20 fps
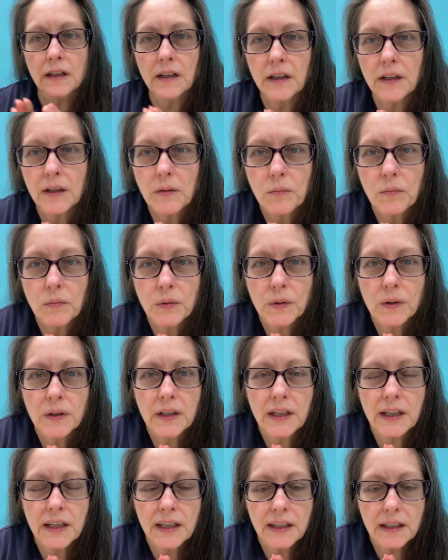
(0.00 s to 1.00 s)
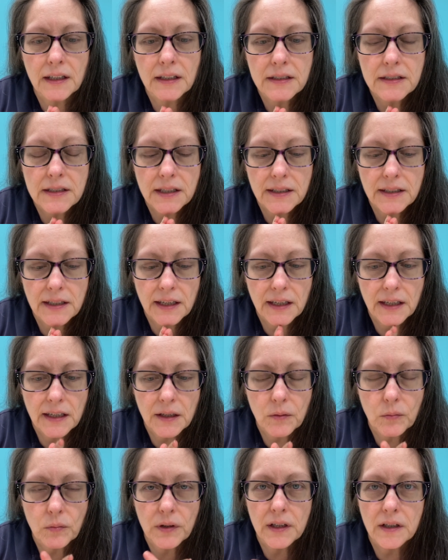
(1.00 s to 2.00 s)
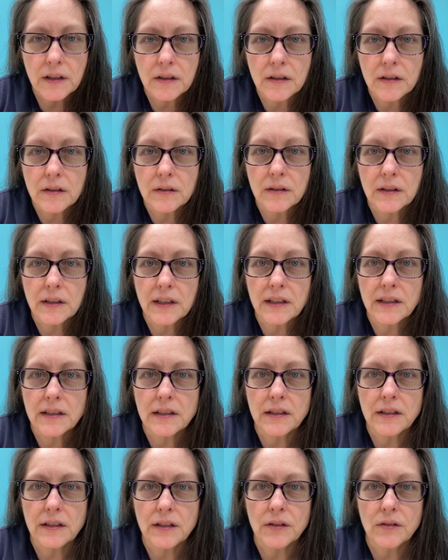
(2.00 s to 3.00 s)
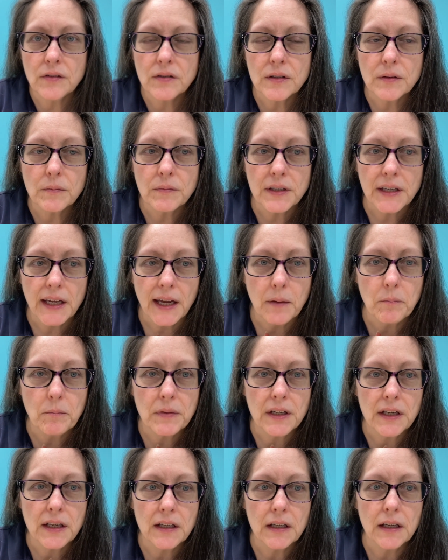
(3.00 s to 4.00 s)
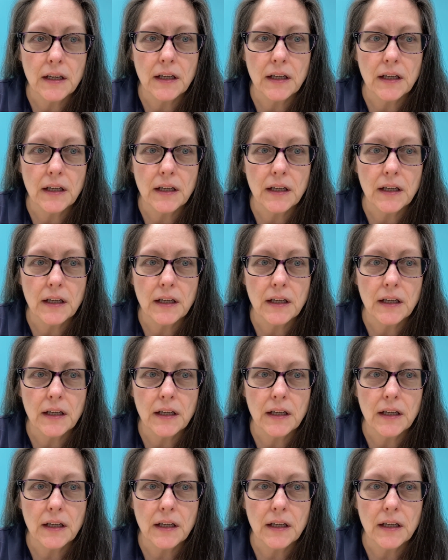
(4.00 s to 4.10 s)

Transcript: Good morning. Today we are going to do some tapping